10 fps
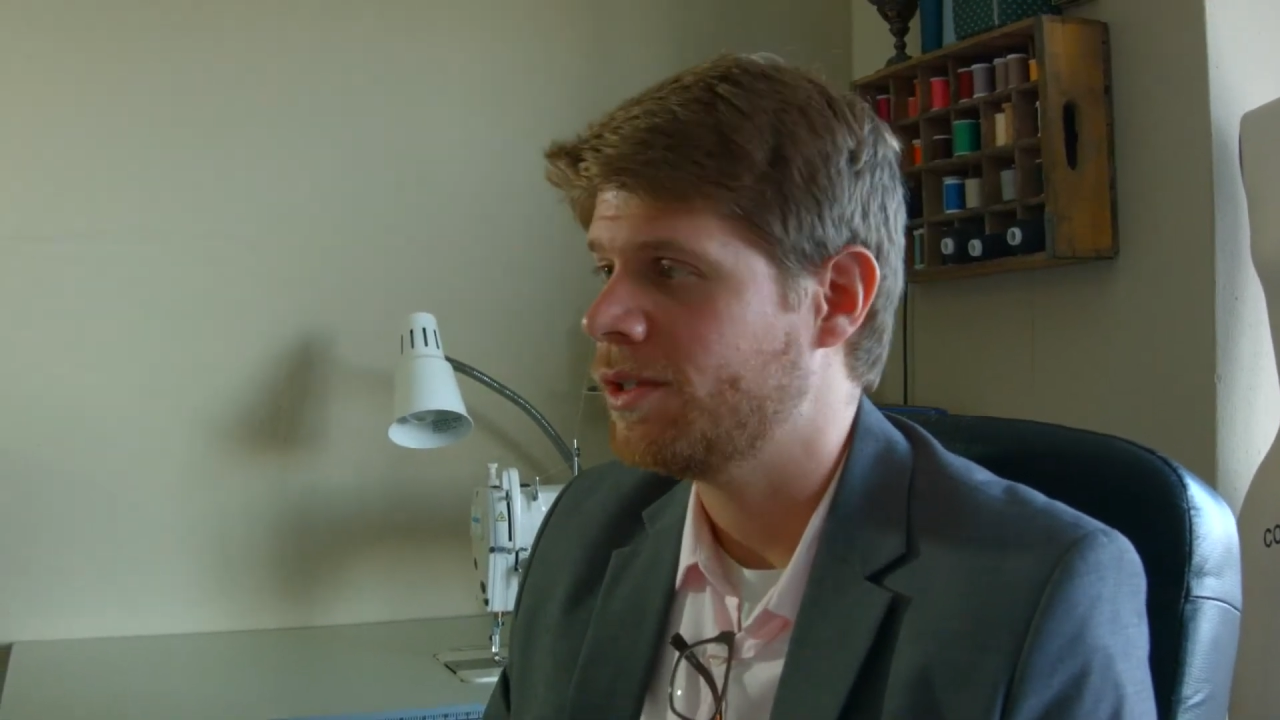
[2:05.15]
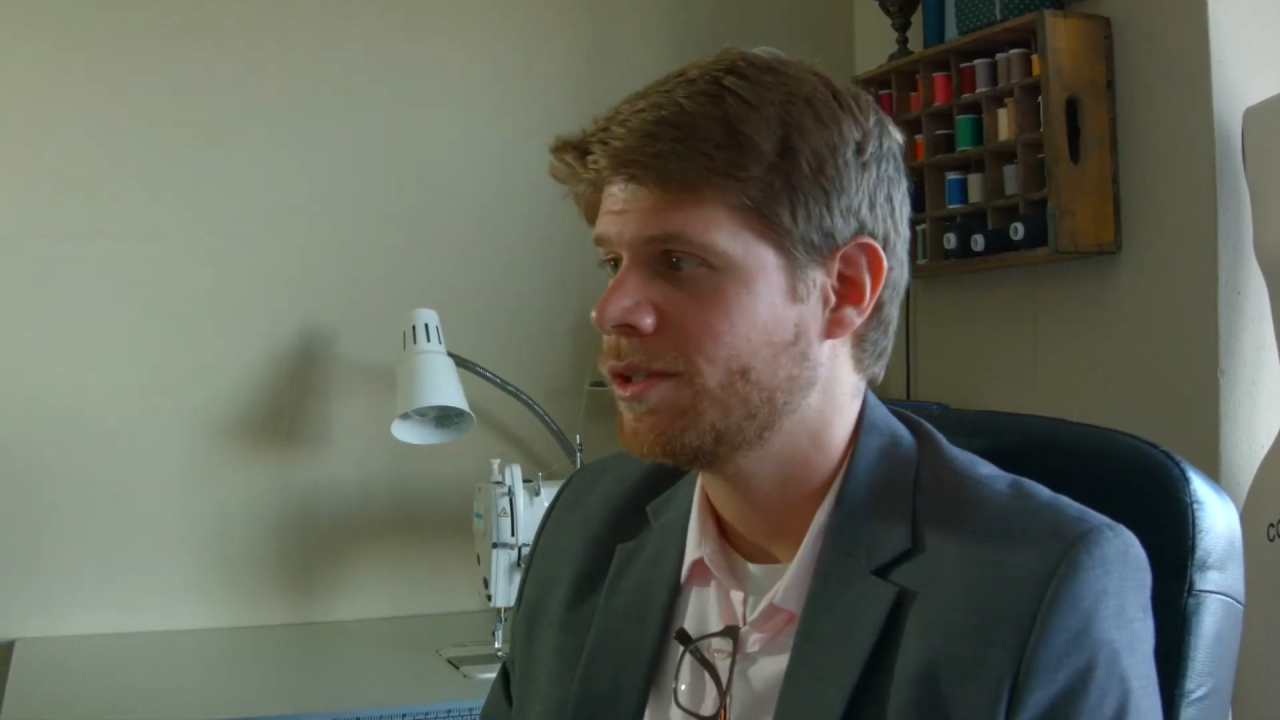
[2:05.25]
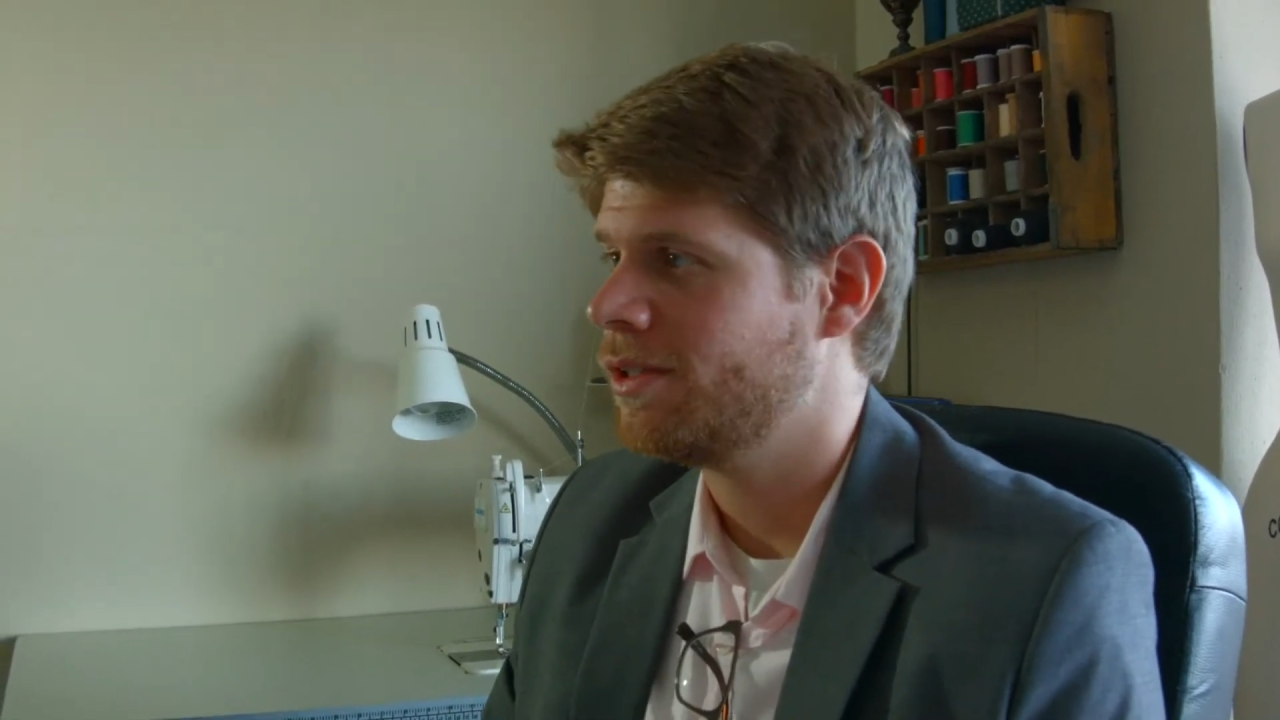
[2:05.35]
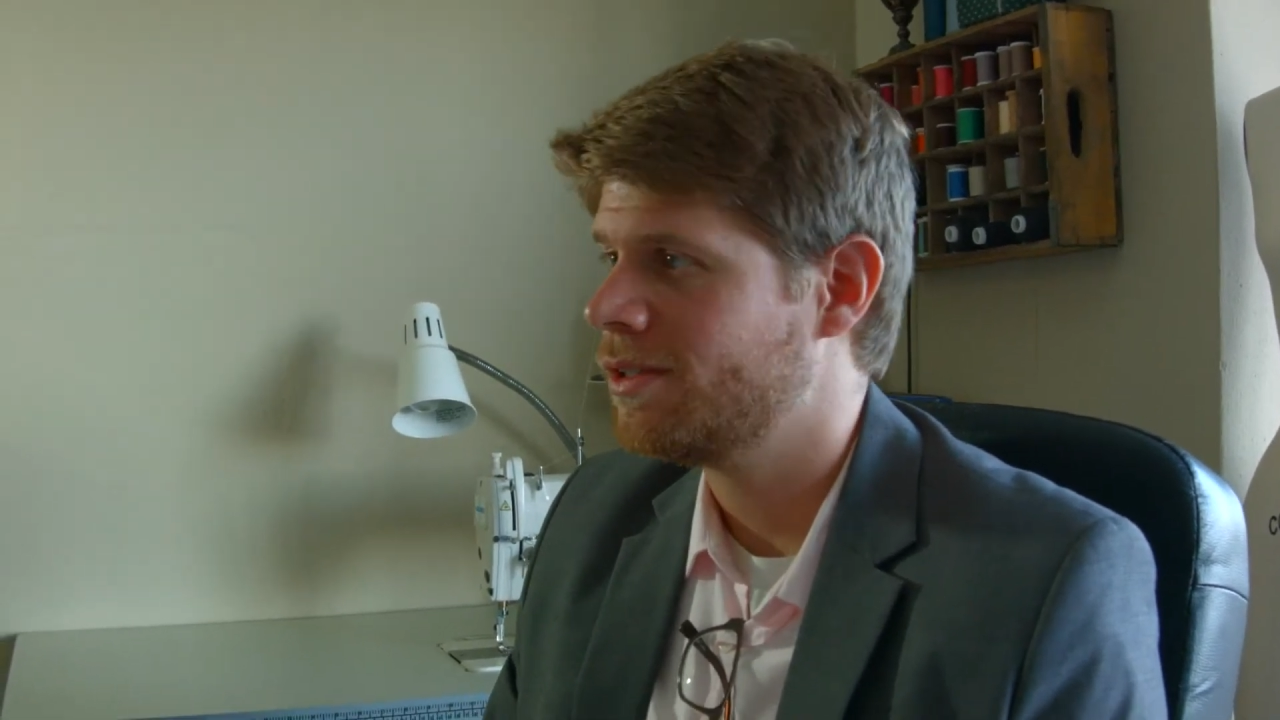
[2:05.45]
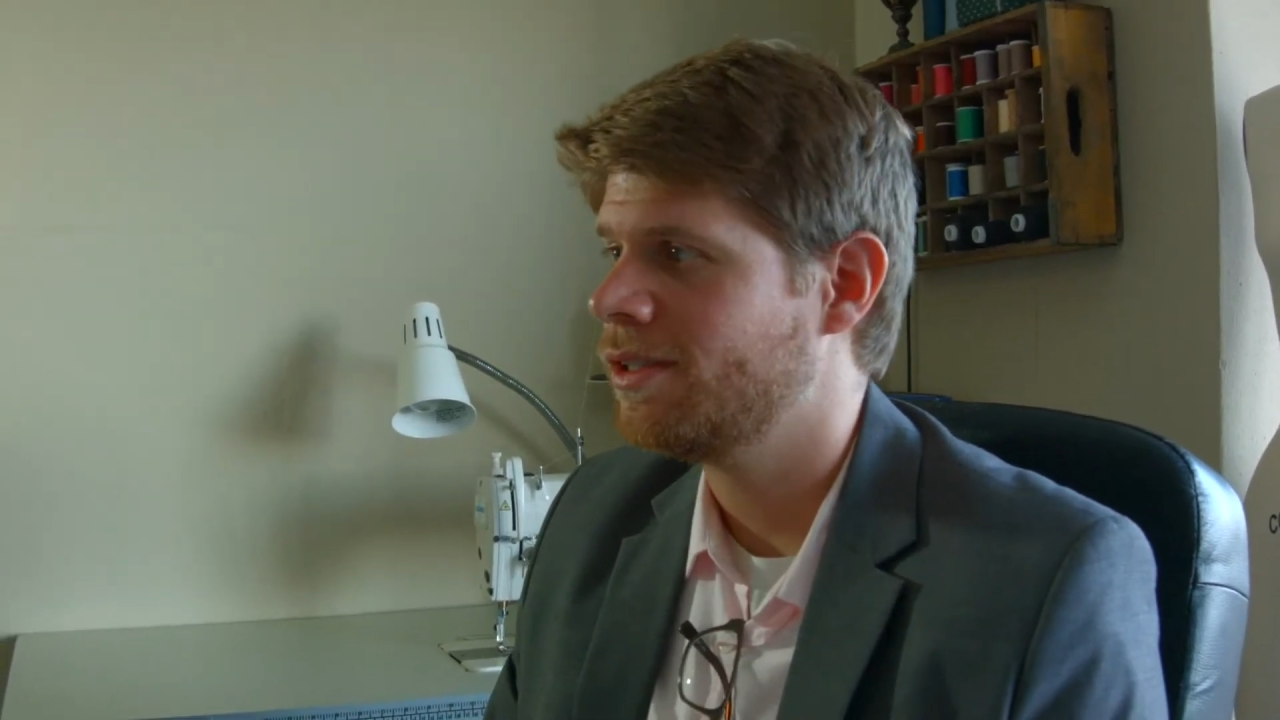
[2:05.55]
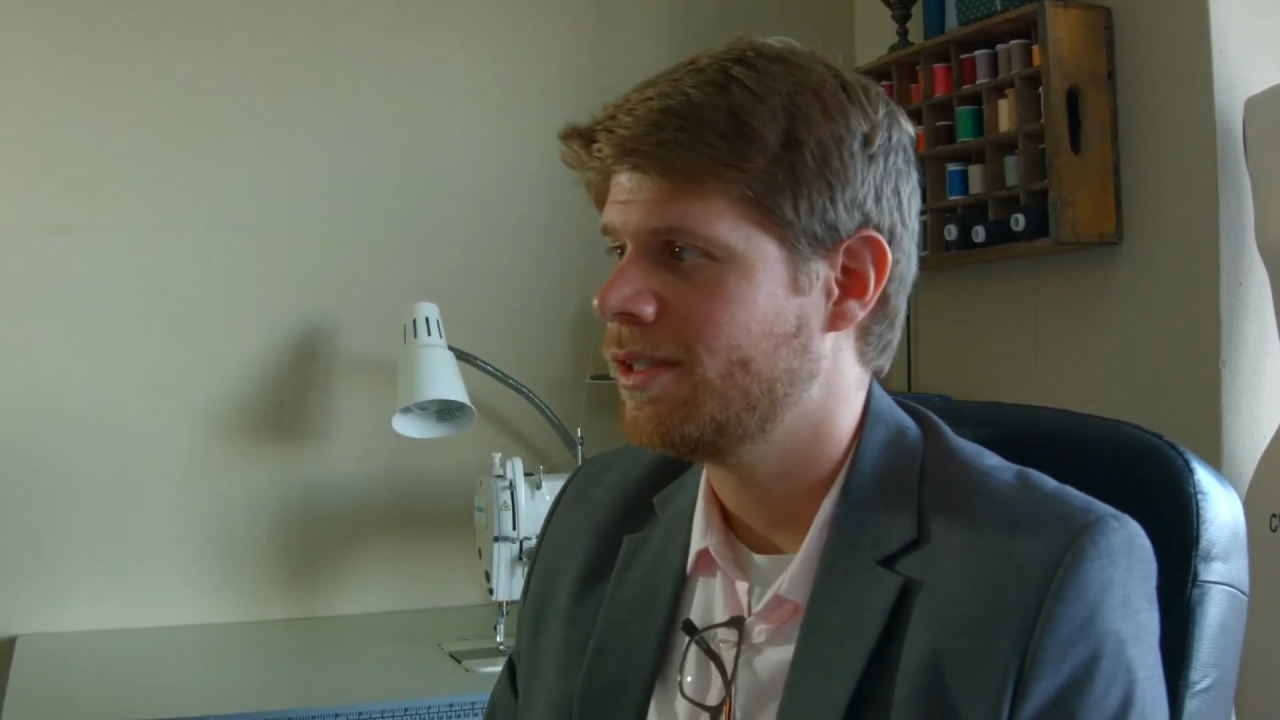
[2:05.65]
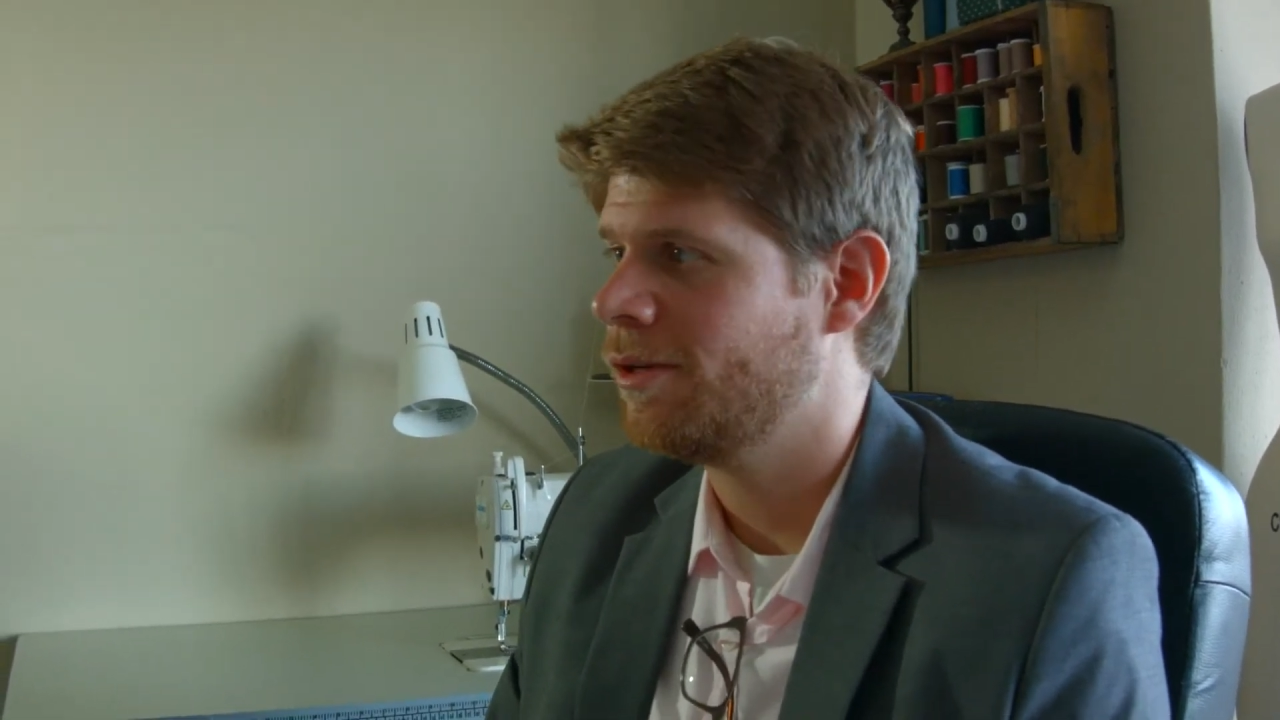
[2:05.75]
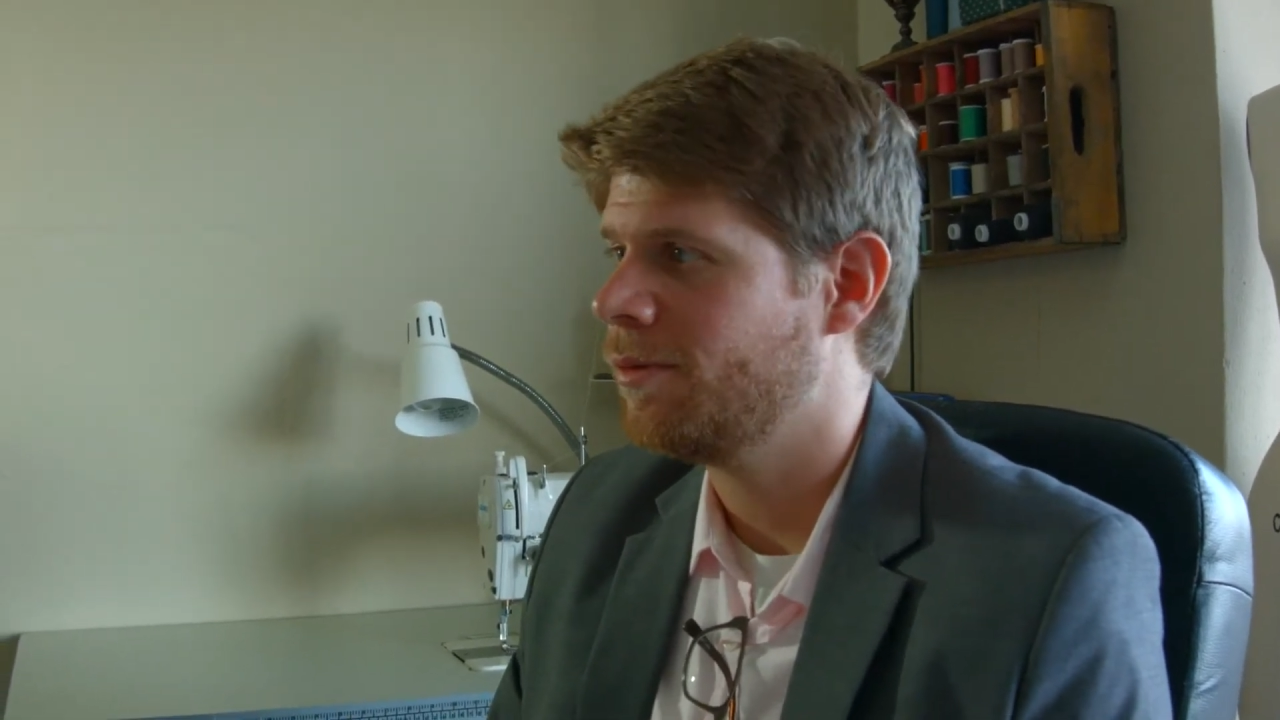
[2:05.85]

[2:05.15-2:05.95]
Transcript: so let's get down